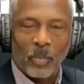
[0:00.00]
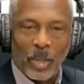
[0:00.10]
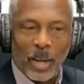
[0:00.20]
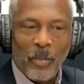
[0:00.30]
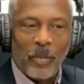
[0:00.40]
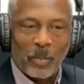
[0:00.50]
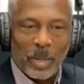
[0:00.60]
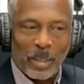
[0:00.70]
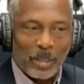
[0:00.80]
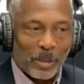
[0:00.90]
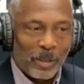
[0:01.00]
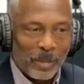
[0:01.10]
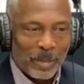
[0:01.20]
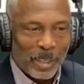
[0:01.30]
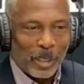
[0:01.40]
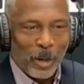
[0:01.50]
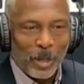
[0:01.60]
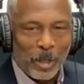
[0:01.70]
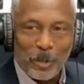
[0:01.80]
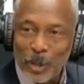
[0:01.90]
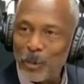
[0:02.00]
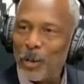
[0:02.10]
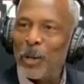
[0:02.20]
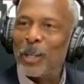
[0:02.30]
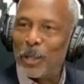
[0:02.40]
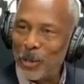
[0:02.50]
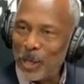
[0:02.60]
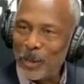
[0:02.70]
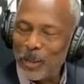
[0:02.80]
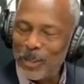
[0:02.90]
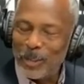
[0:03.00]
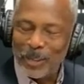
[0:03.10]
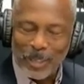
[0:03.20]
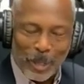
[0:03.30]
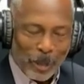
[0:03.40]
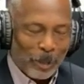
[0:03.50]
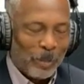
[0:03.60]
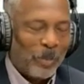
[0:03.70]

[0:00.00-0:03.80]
Okay, that's a loaded but very good question. Okay. So,